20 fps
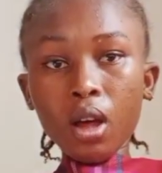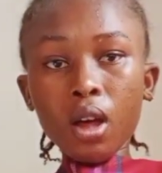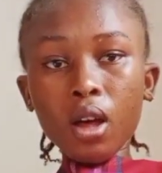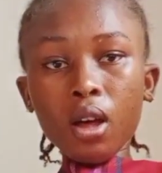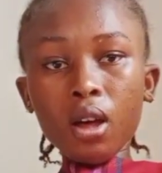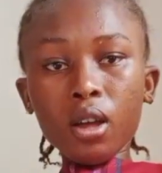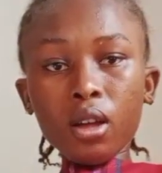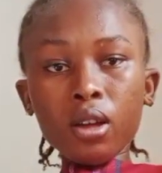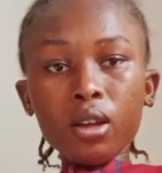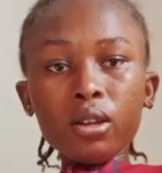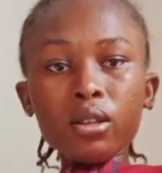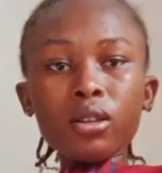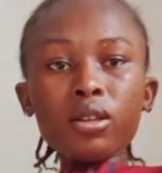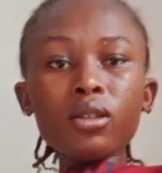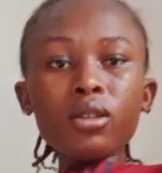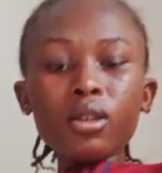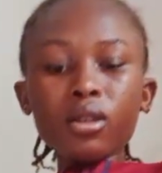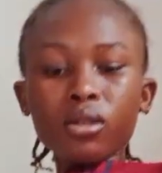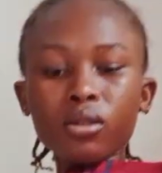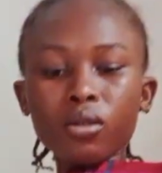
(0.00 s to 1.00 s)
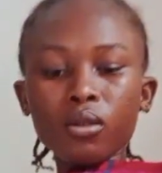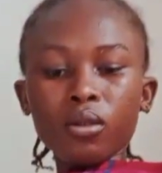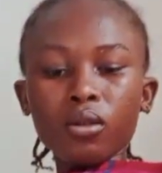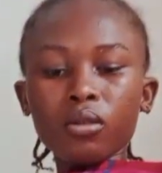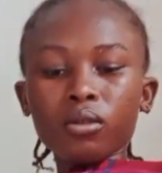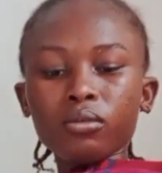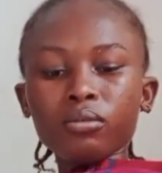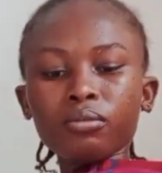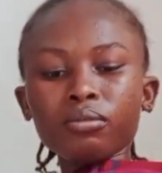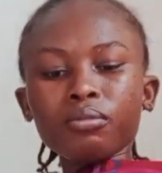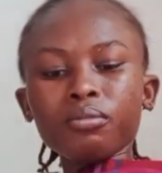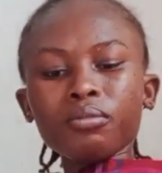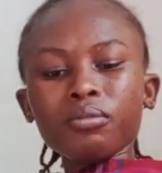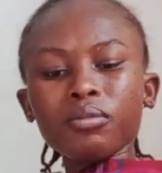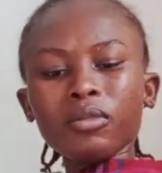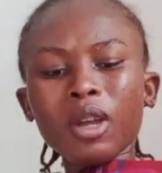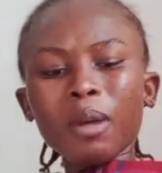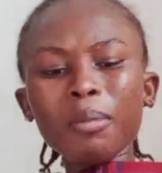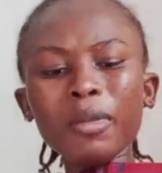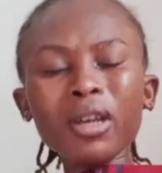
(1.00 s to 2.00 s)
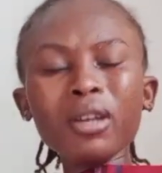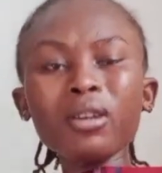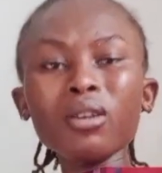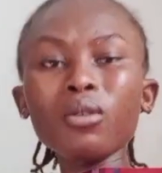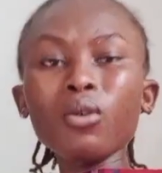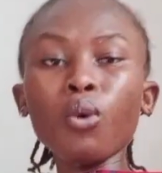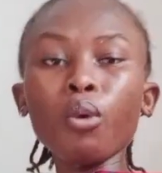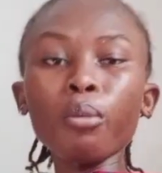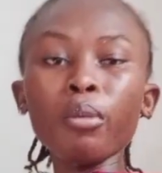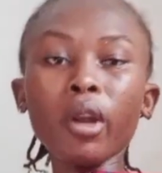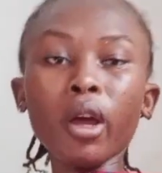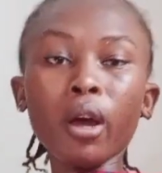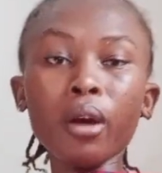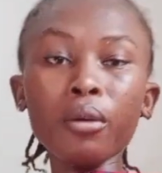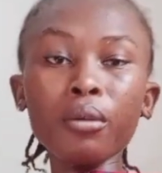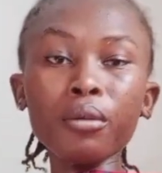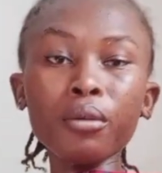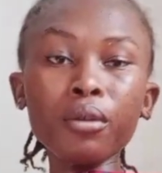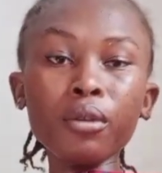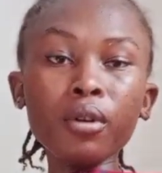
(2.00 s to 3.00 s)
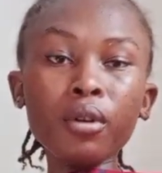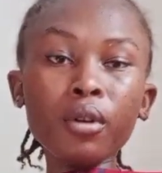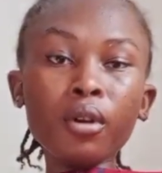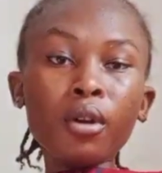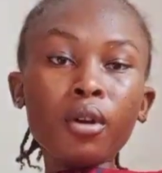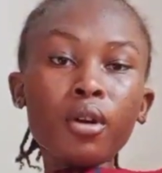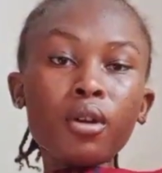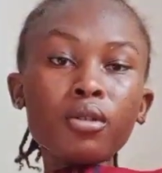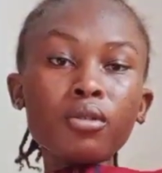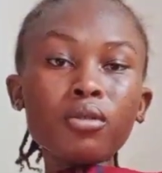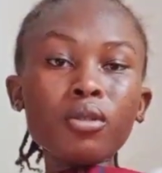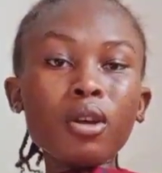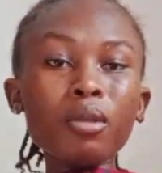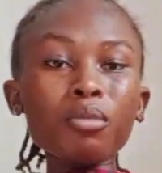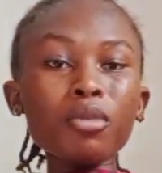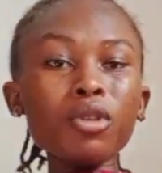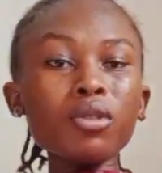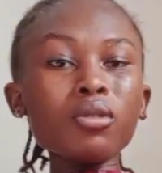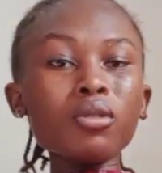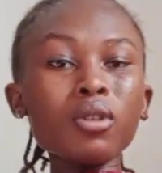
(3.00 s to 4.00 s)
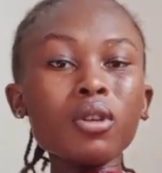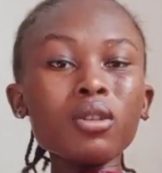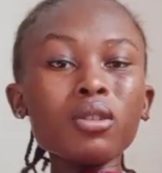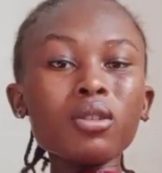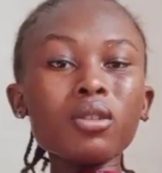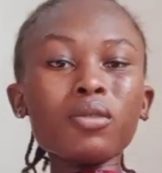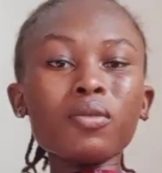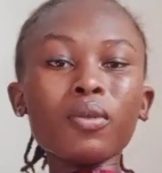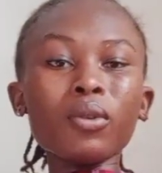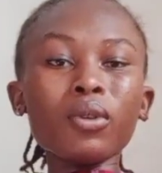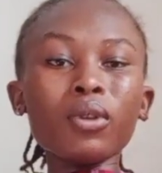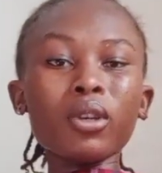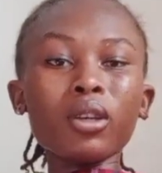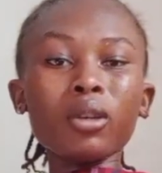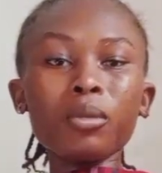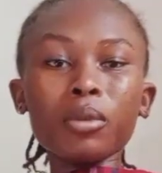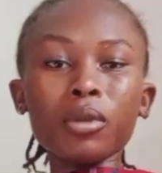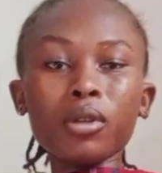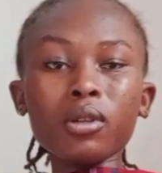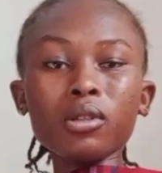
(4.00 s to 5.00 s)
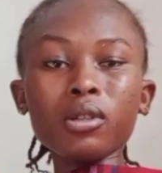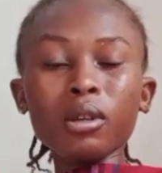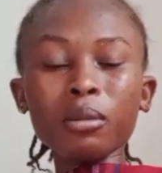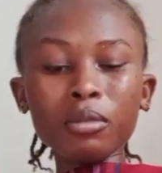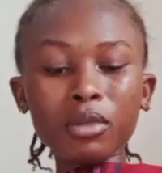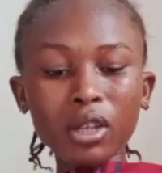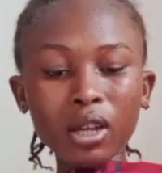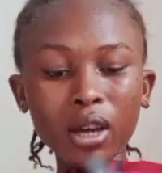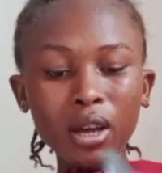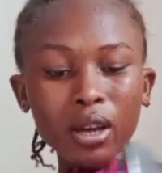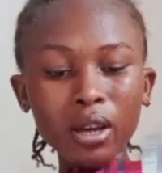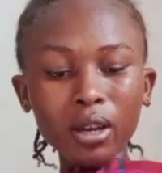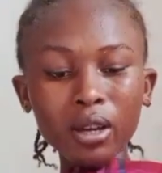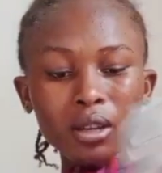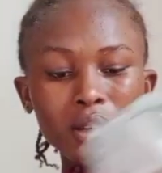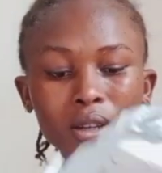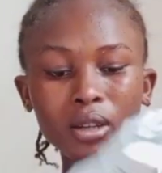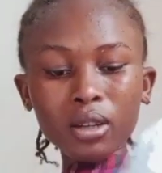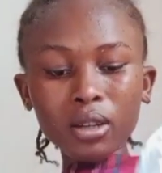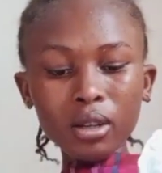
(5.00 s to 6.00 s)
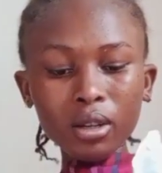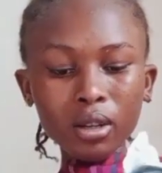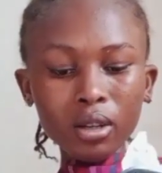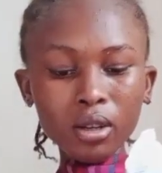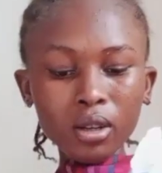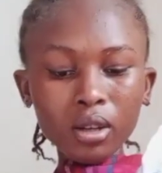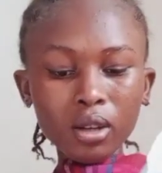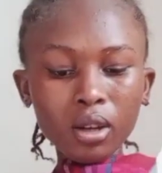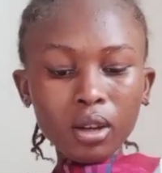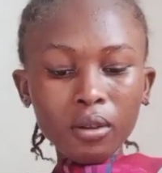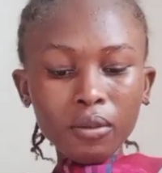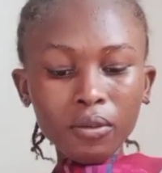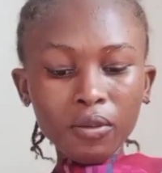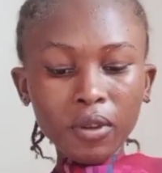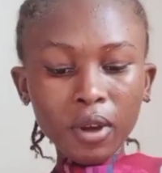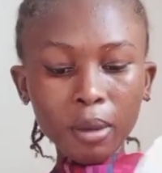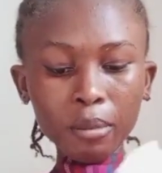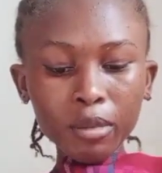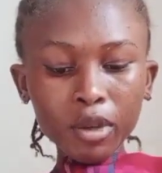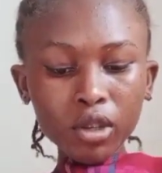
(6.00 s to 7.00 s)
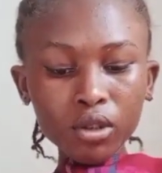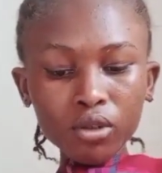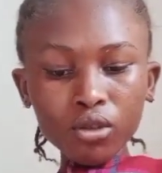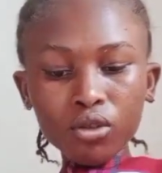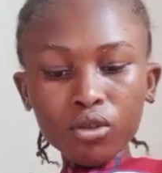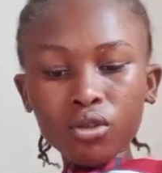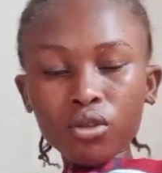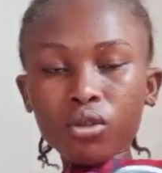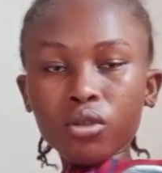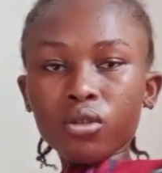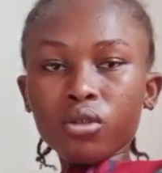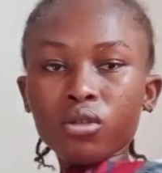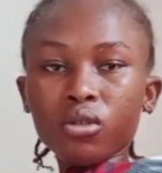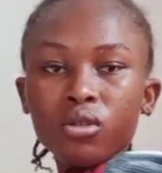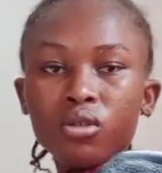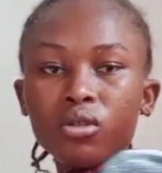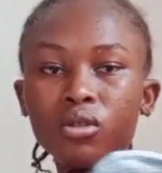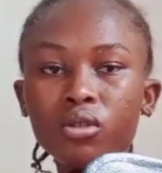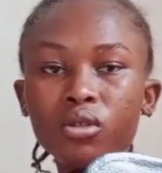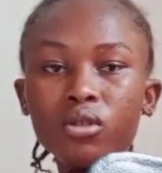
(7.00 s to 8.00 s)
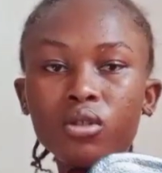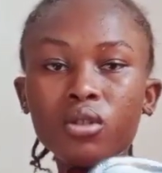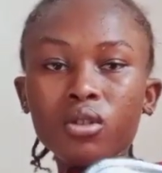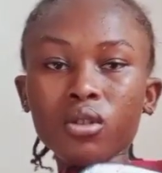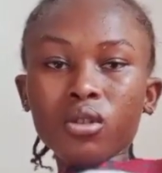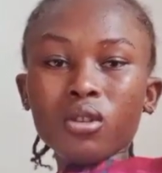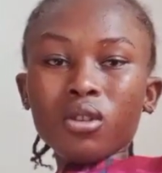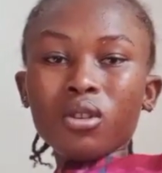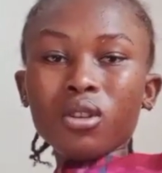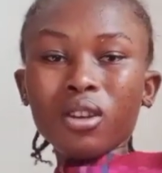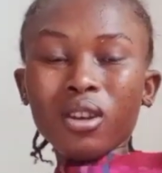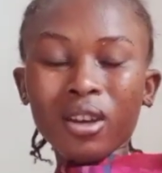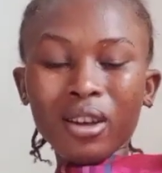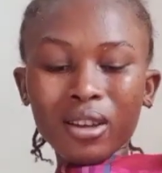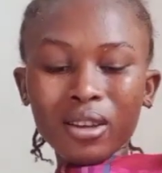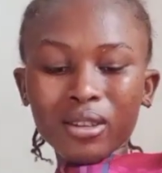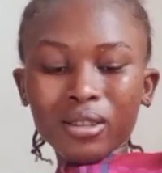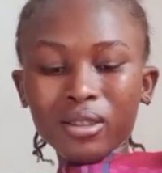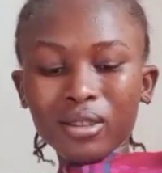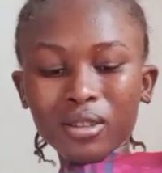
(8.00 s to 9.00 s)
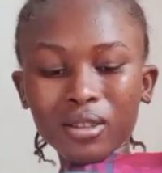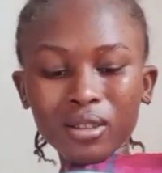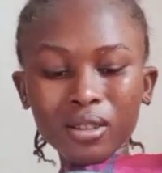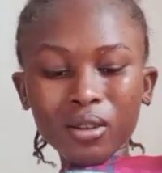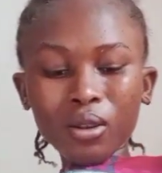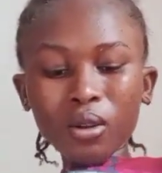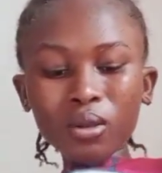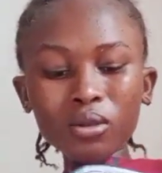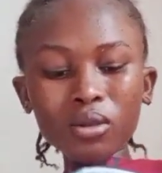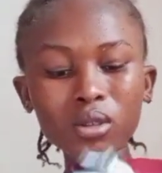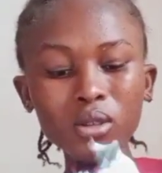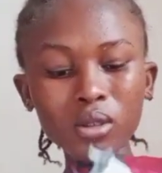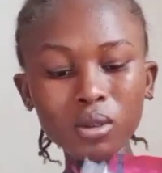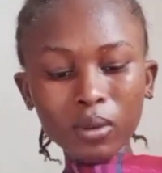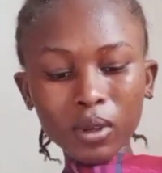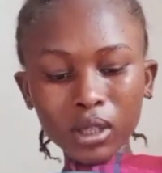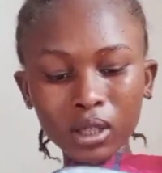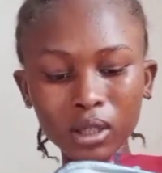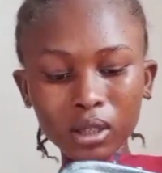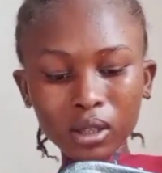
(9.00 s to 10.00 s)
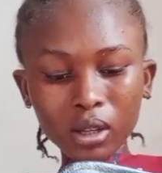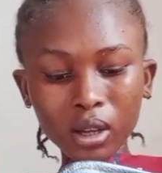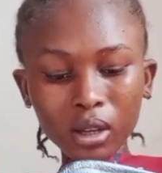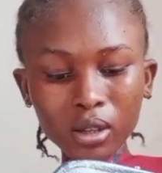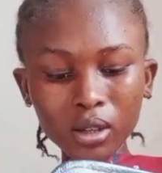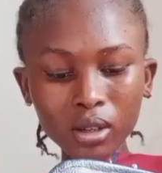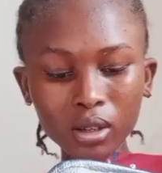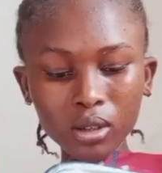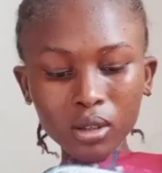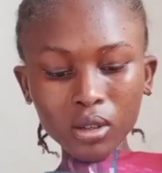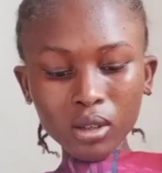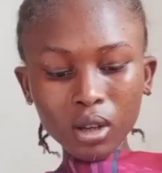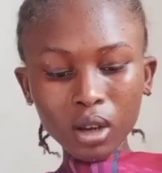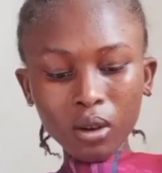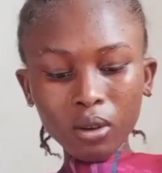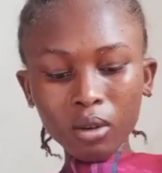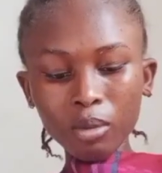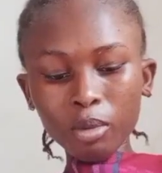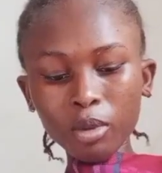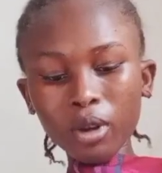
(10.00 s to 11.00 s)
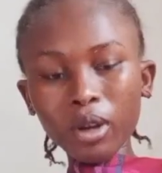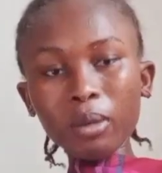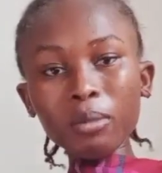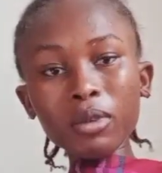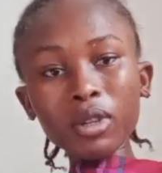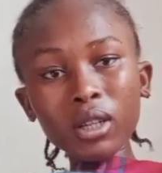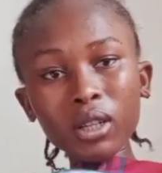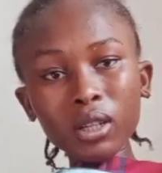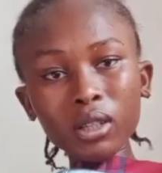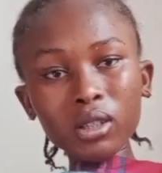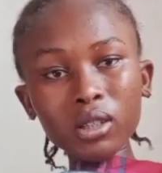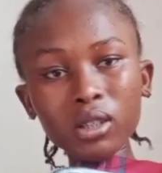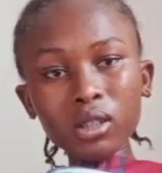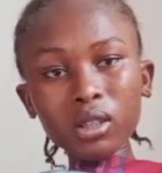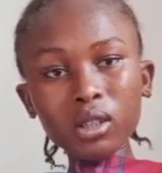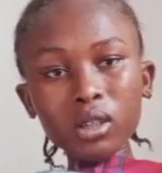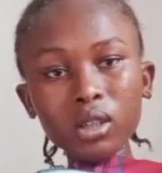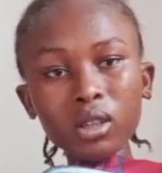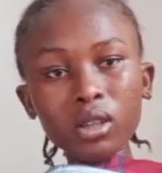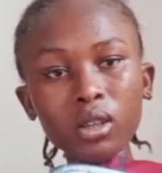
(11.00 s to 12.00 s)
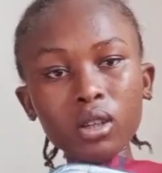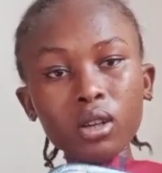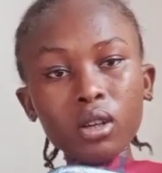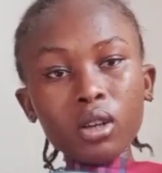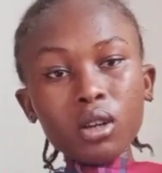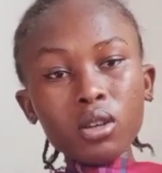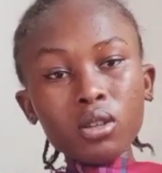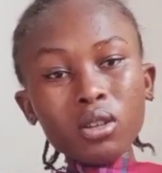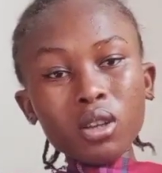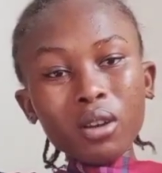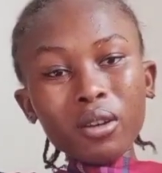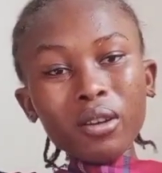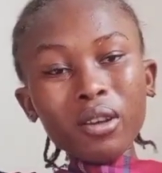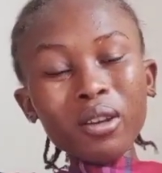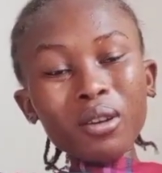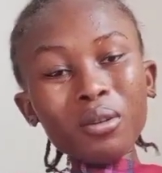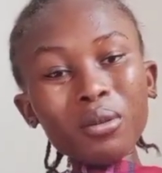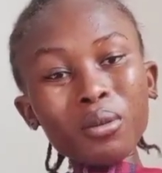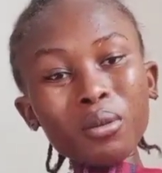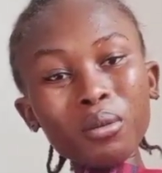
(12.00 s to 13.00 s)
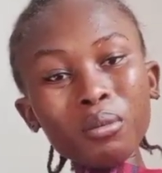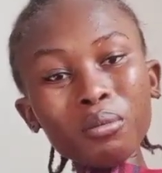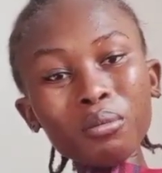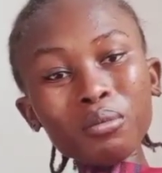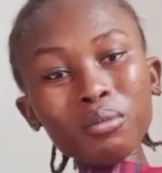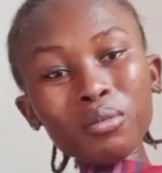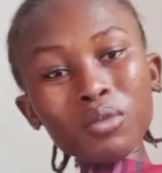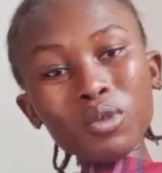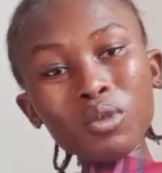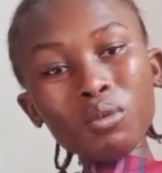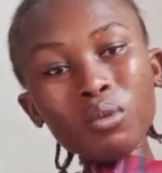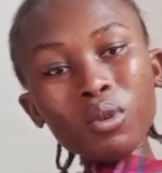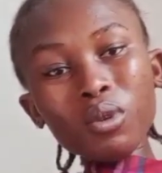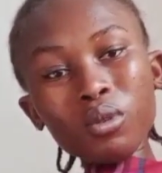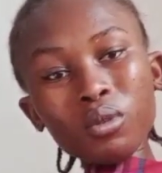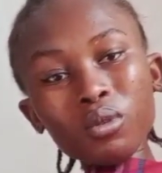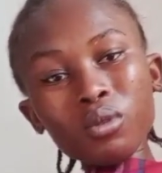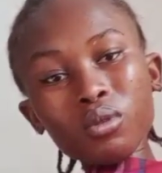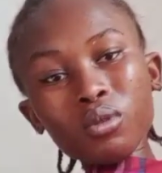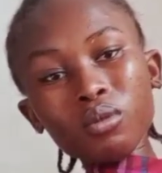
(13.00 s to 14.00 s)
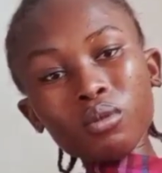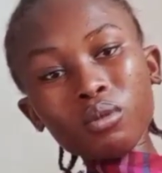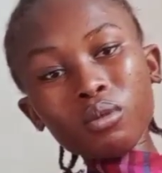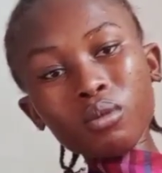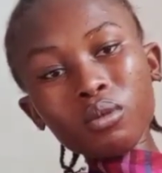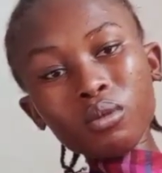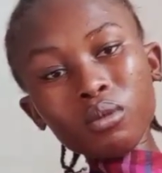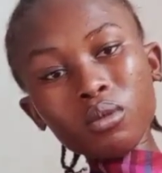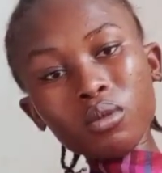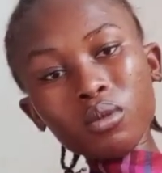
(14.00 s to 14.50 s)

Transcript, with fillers: uh, I think that's all um, I'm having my man so I'm going to end this vlog here because I'm tired famished and all sweaty I need to shower but I'm late so I head home do one or two